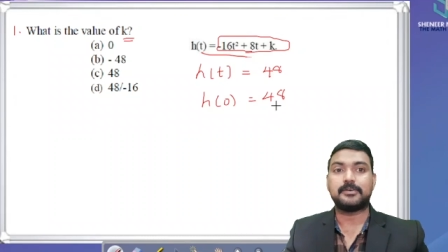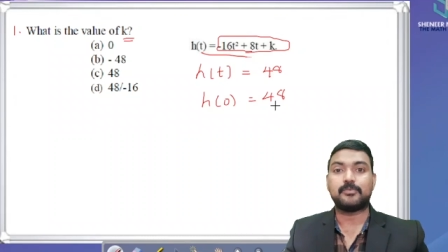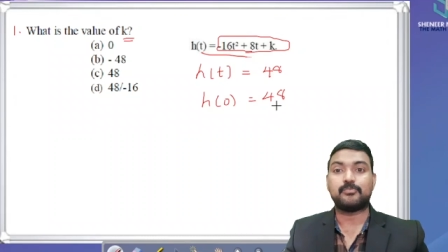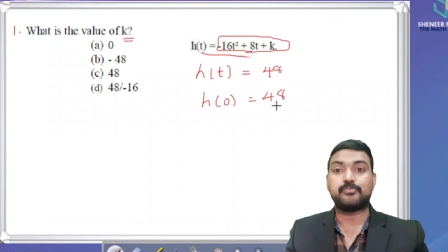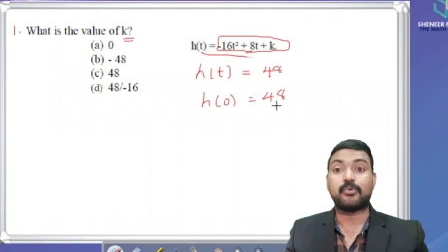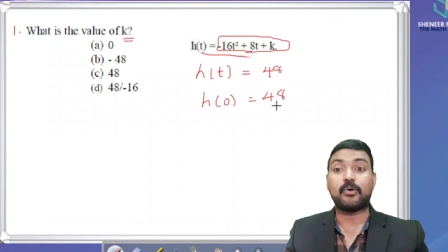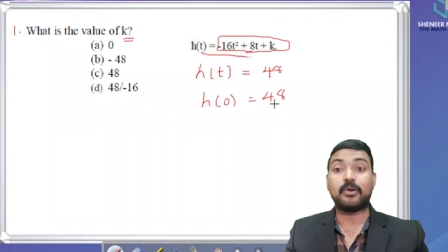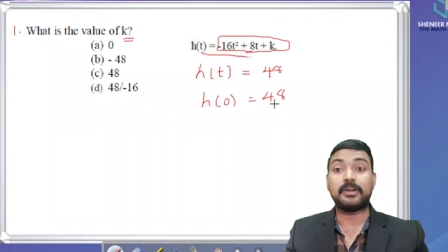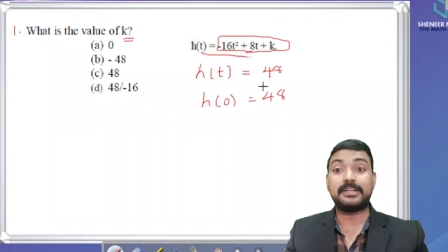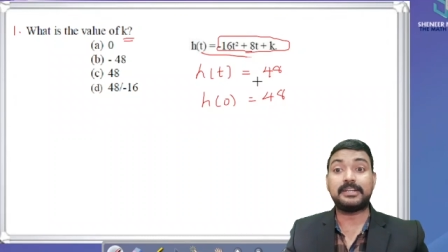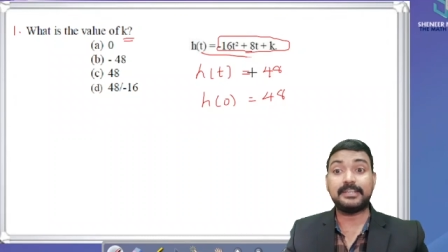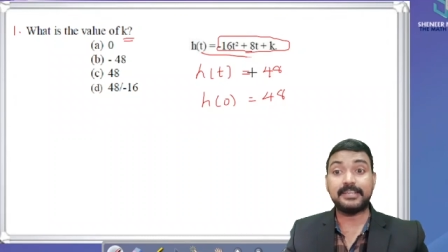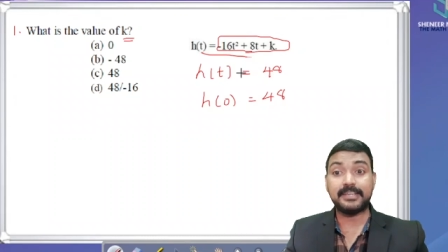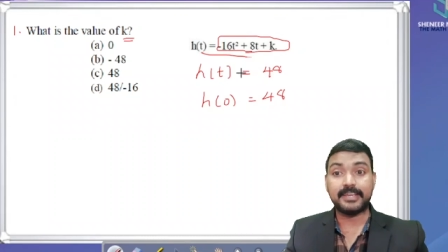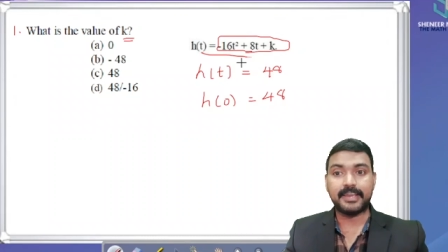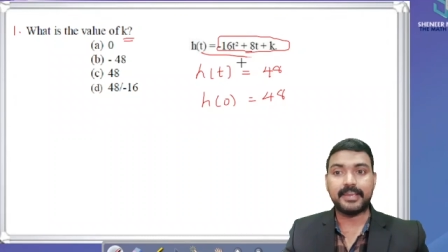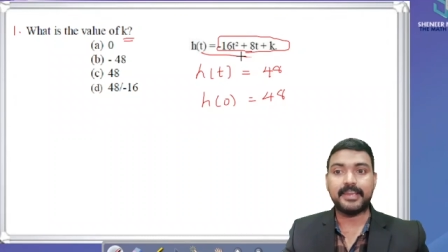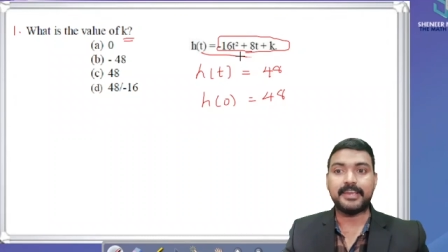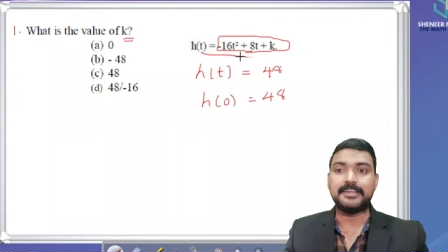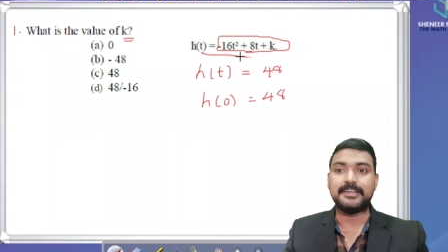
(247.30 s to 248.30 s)

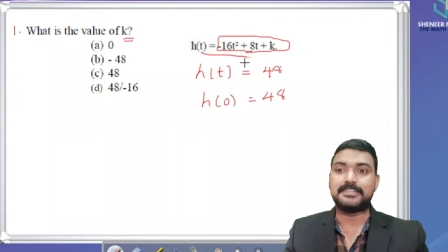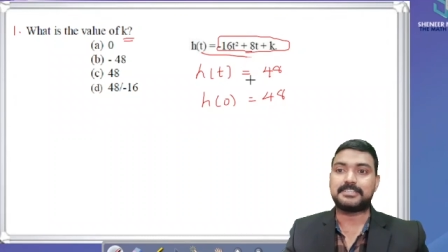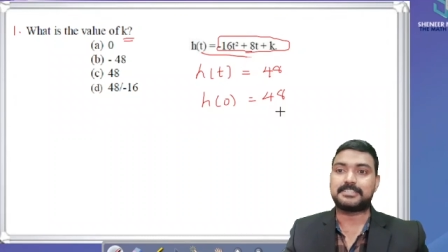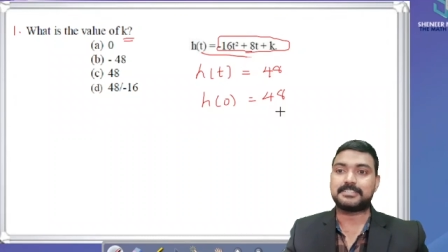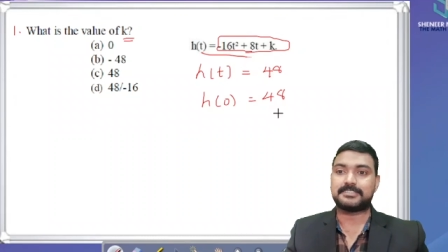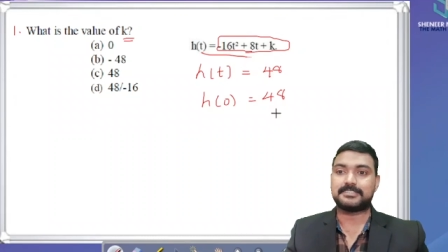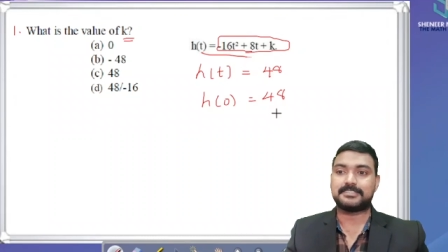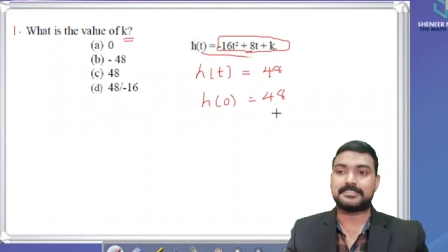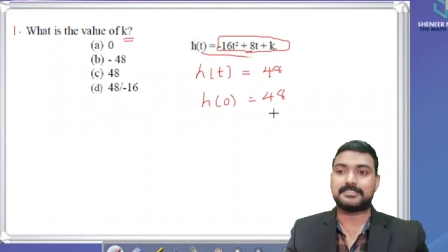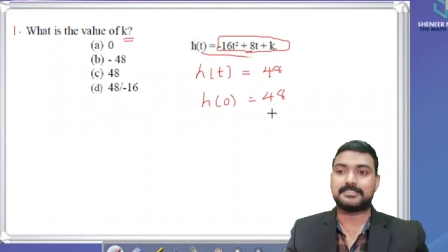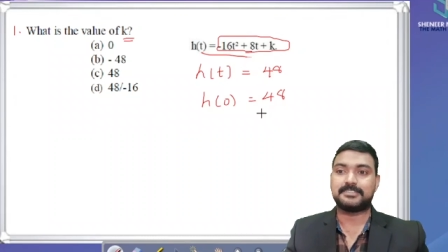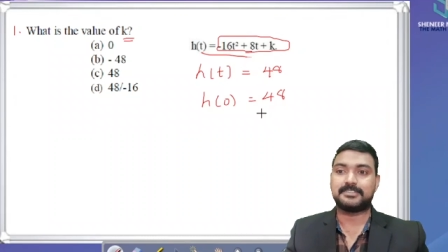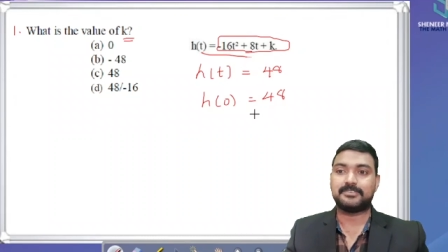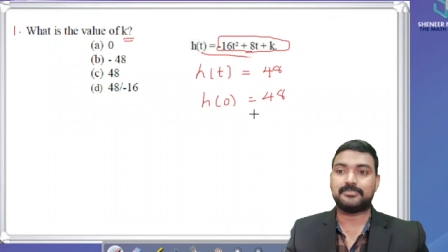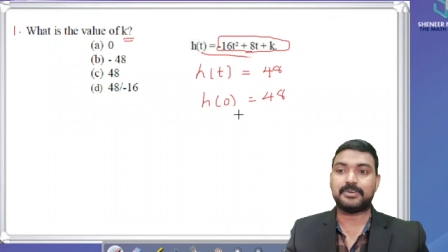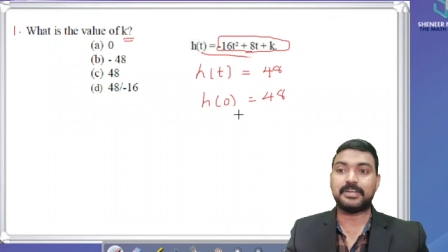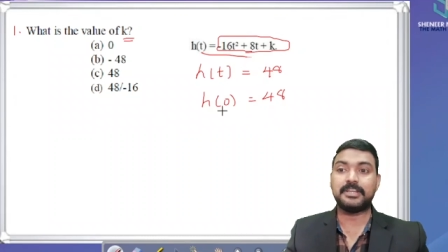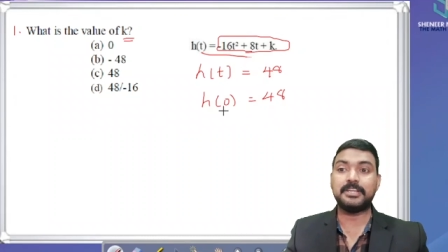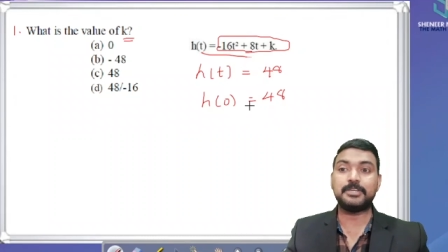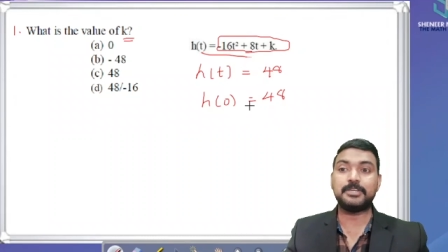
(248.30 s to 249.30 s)
48.
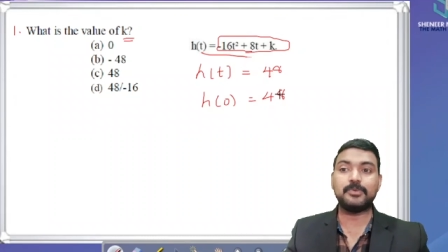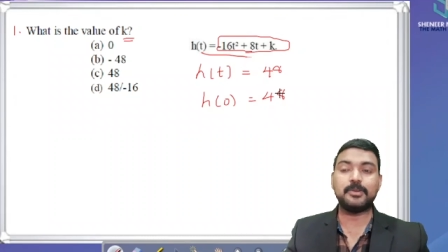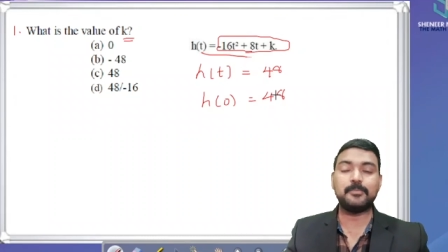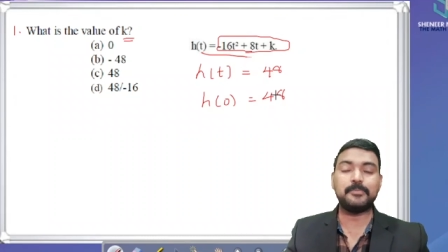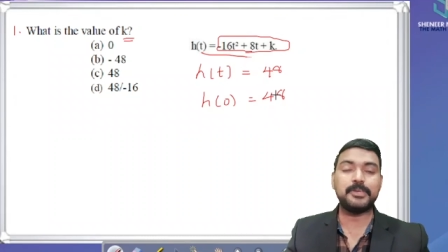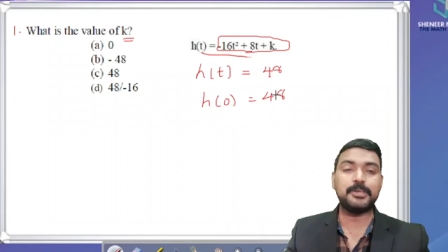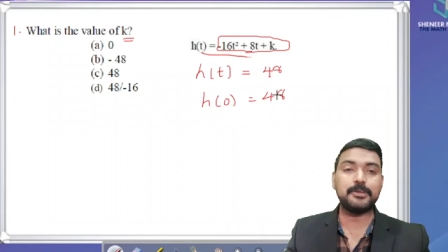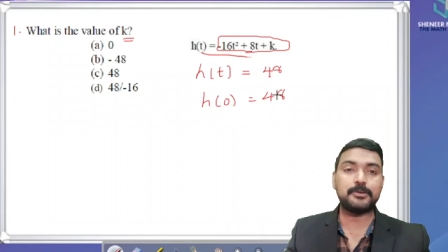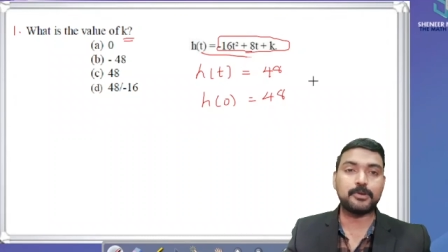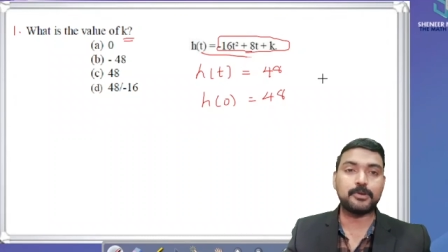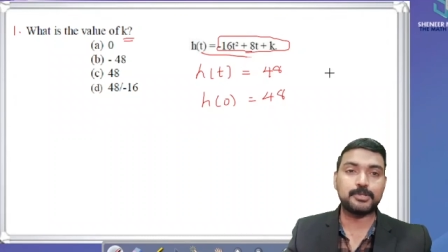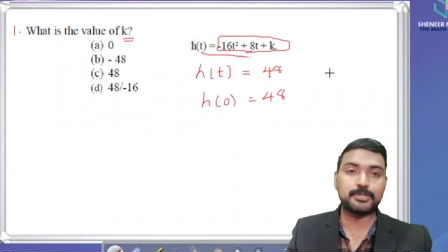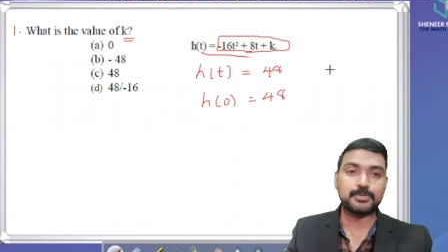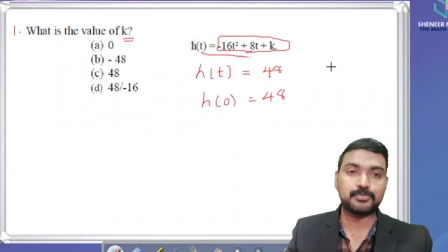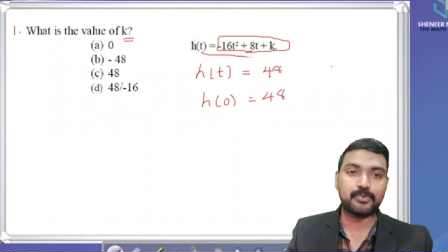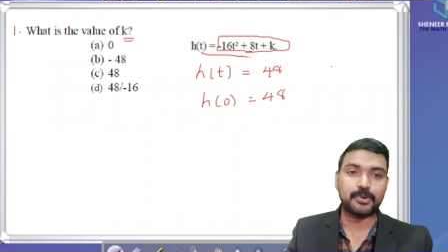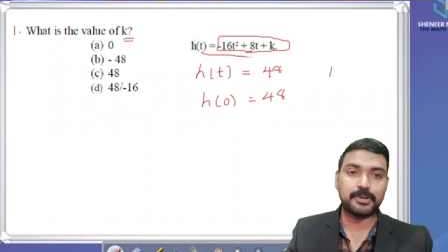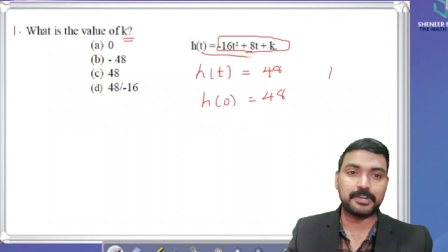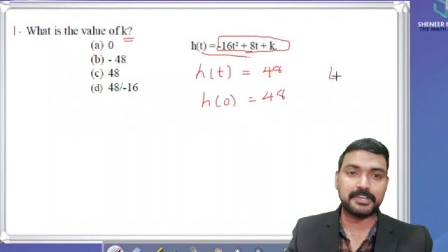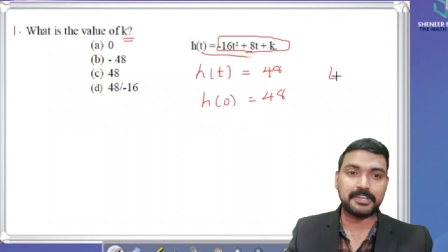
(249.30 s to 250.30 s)
When it will be equal to
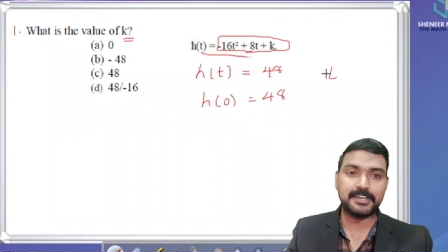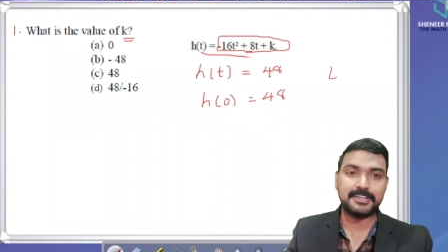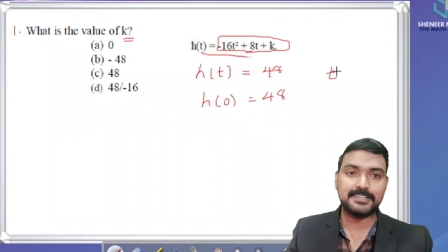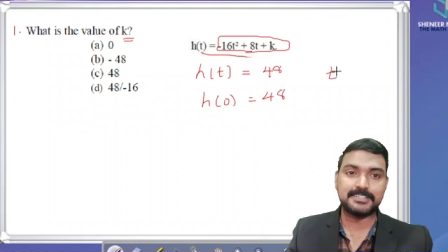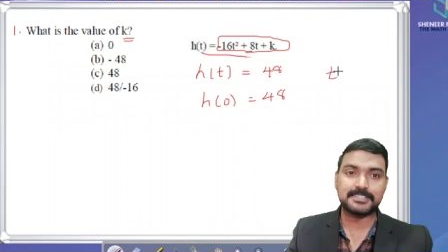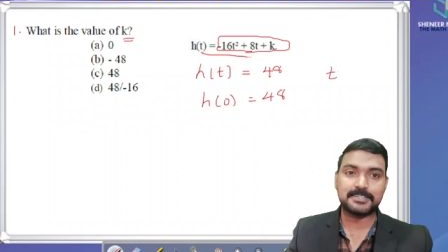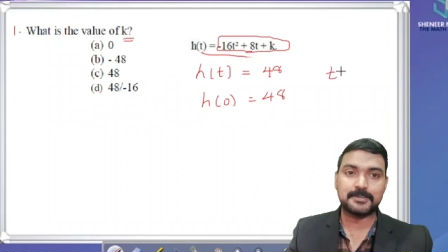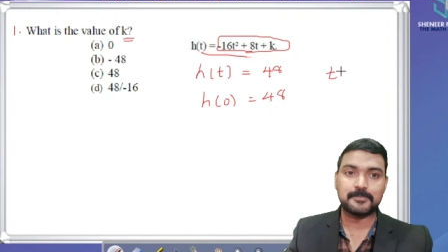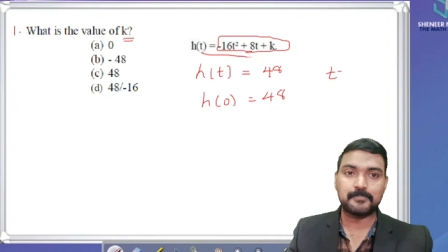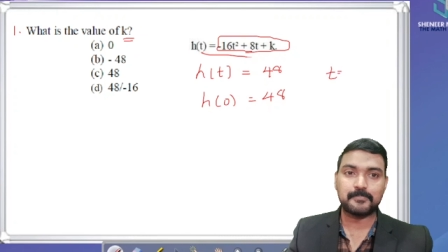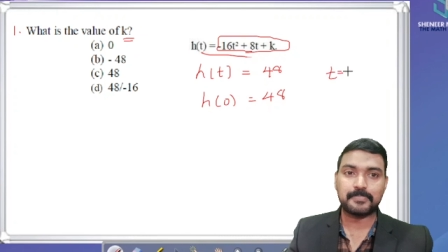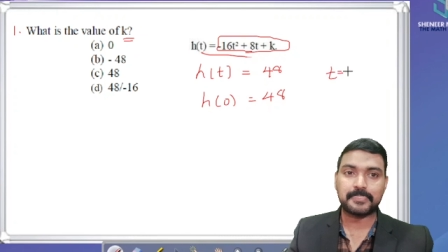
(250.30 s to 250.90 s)
48?